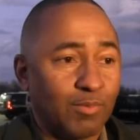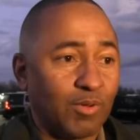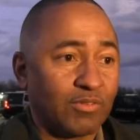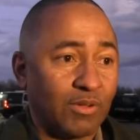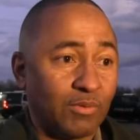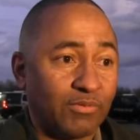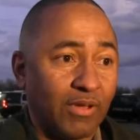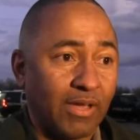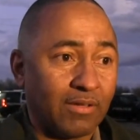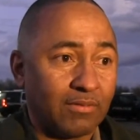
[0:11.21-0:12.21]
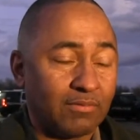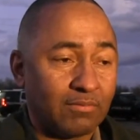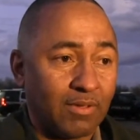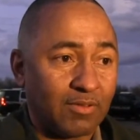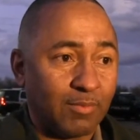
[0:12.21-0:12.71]
person that we found
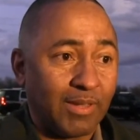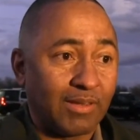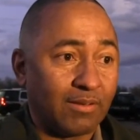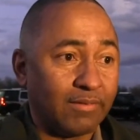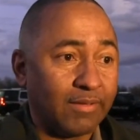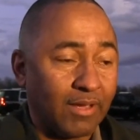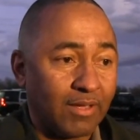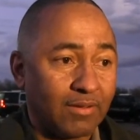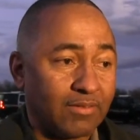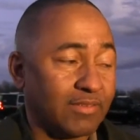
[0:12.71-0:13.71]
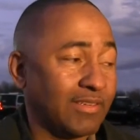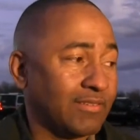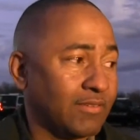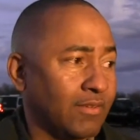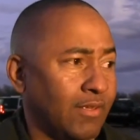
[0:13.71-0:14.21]
as being
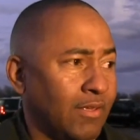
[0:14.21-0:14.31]
deceased.